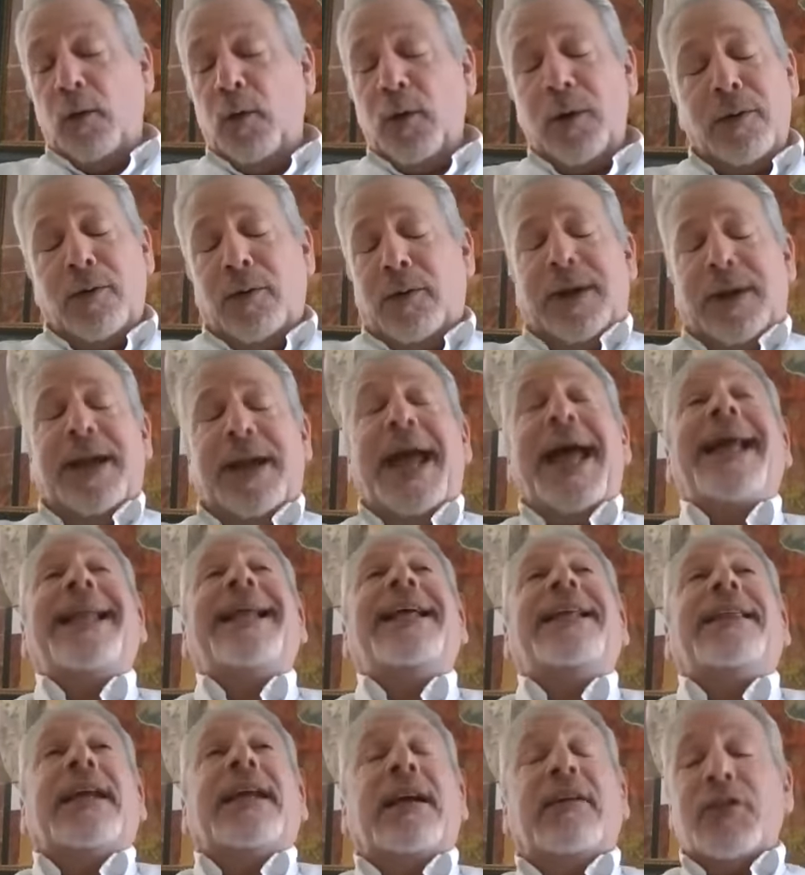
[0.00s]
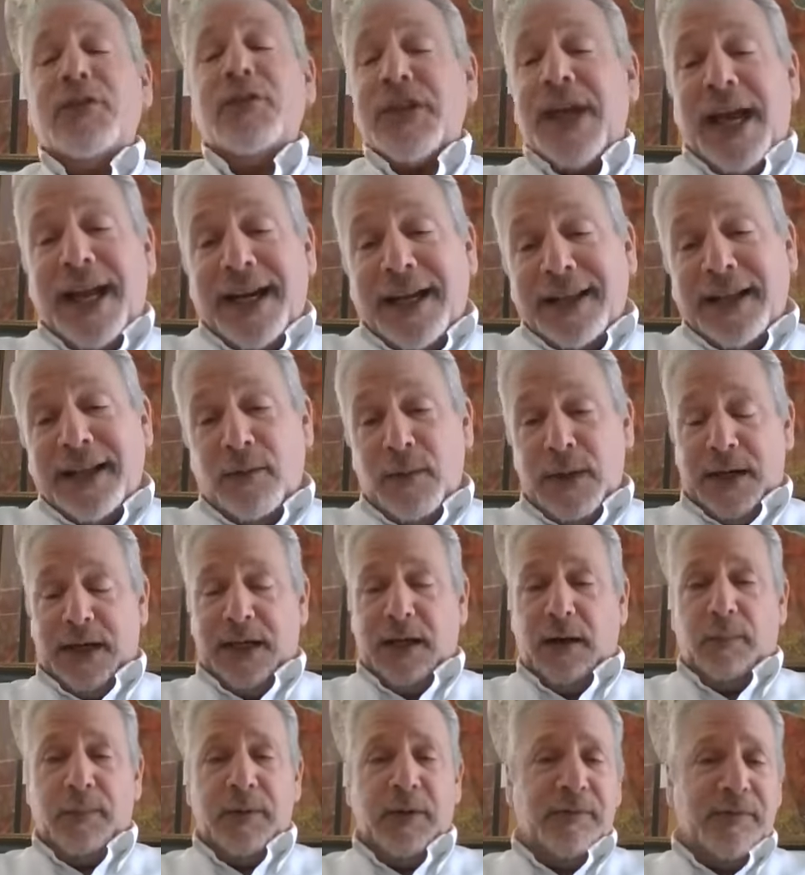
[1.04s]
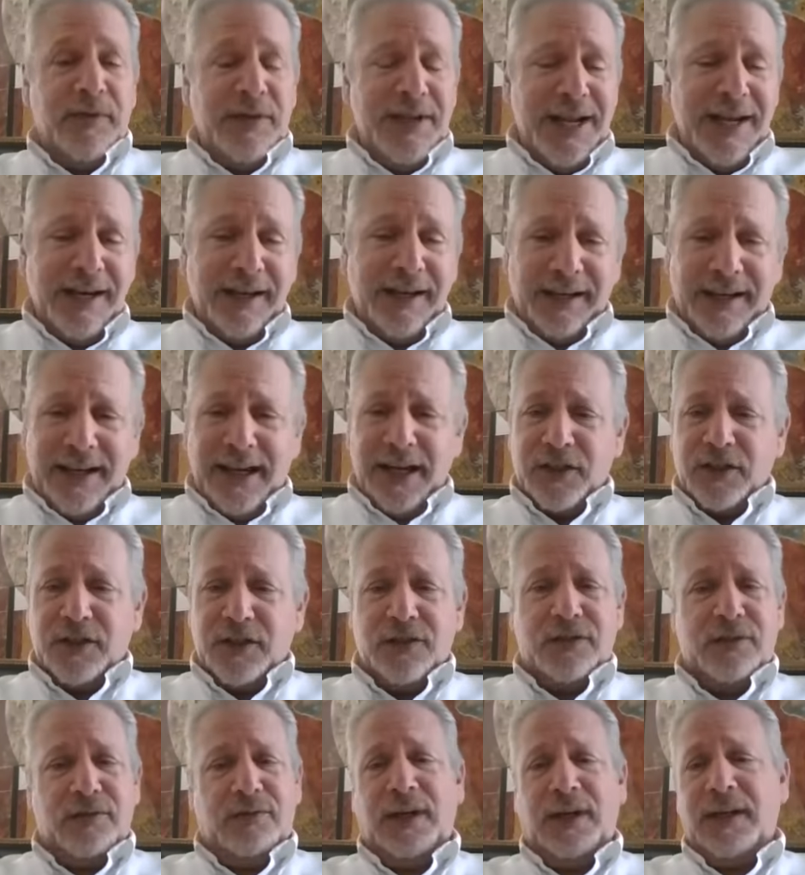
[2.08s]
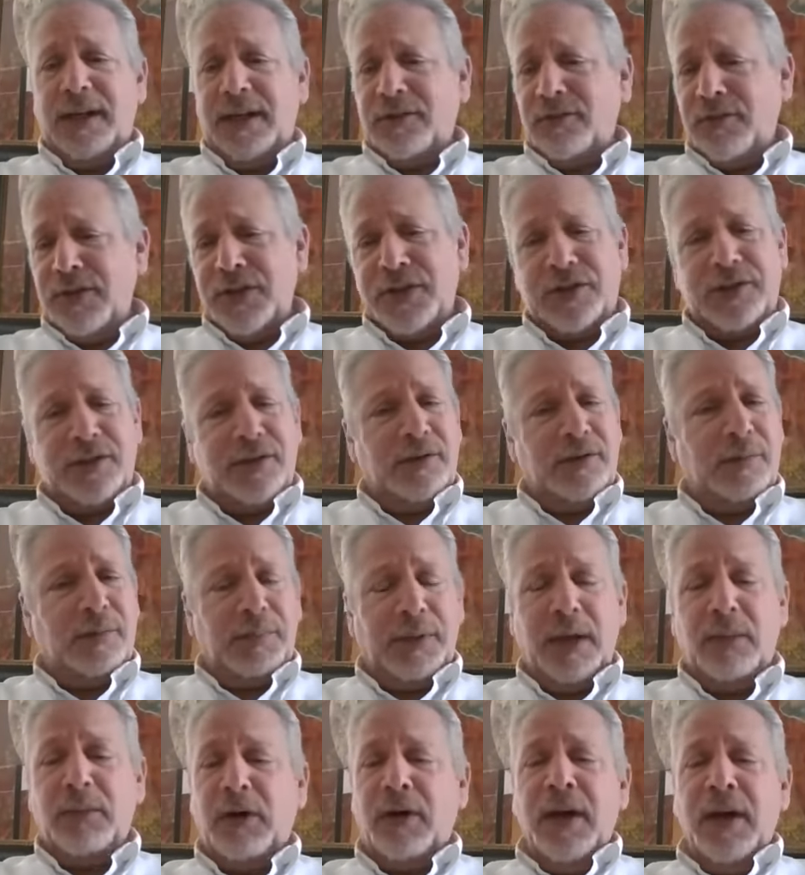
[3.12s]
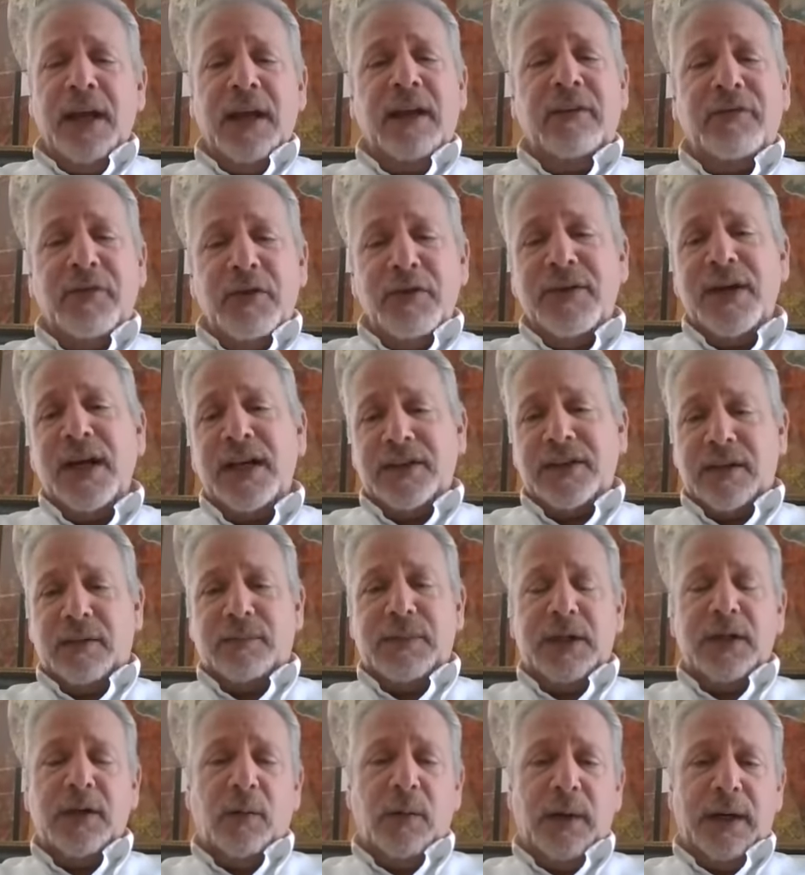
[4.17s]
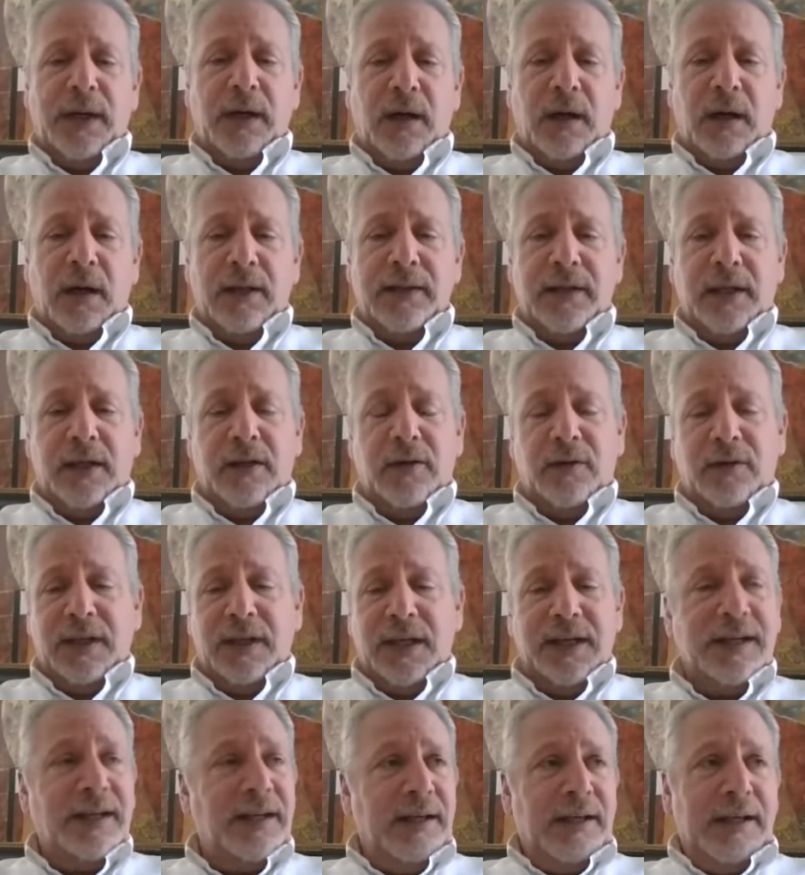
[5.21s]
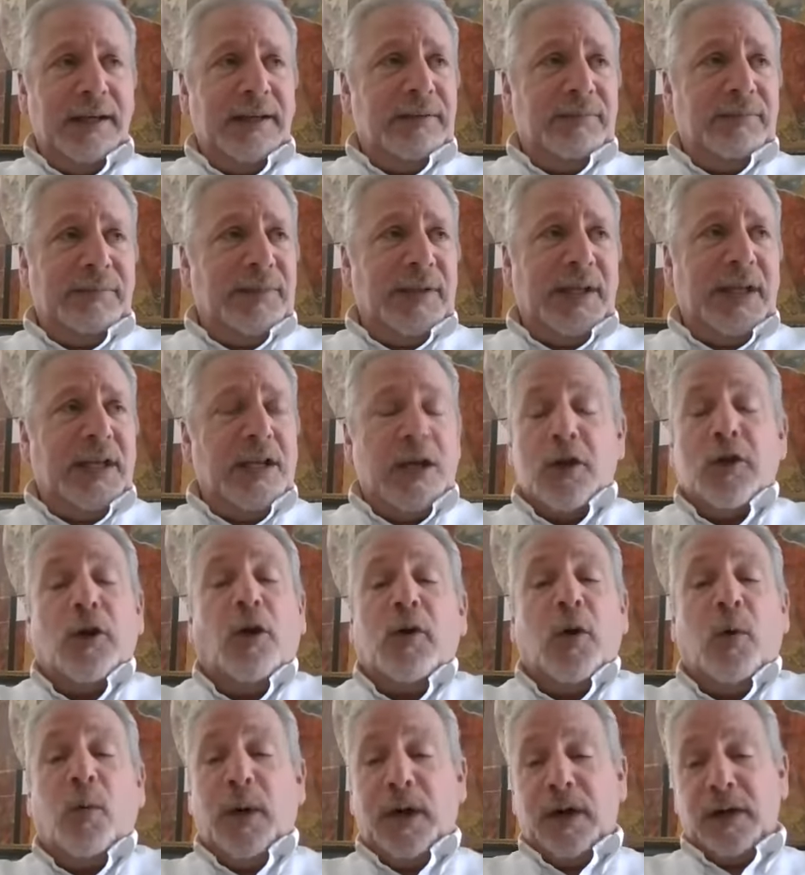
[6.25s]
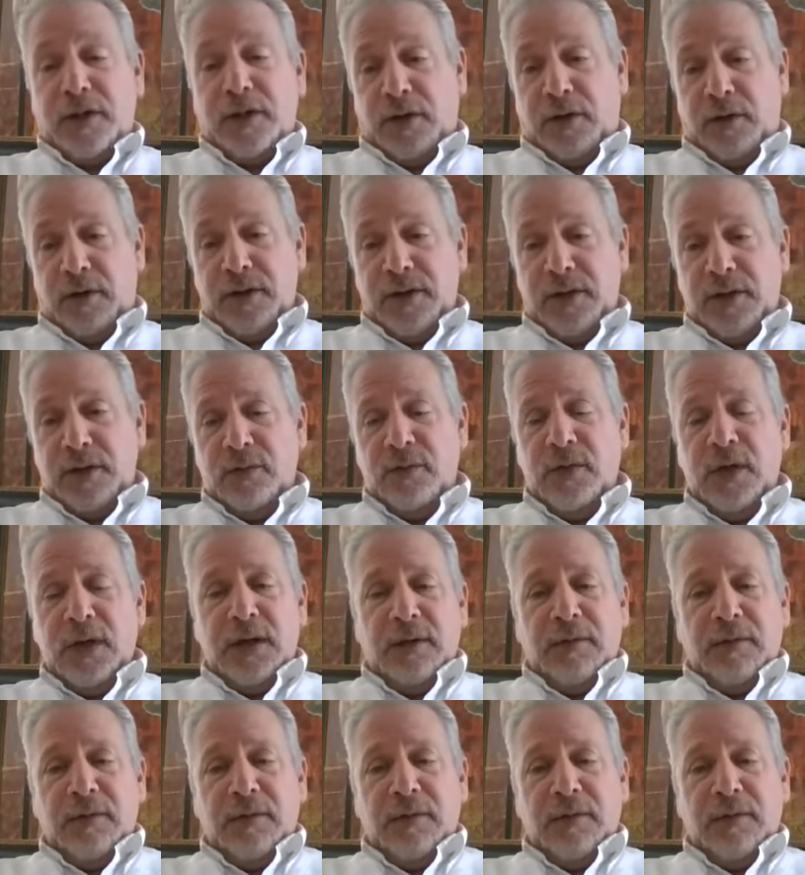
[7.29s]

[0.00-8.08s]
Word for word: We're, we're anything. If there's anything we can help you, if you need a connection to an electrician or plumber, if you've got something going on that you think you don't know where to turn to,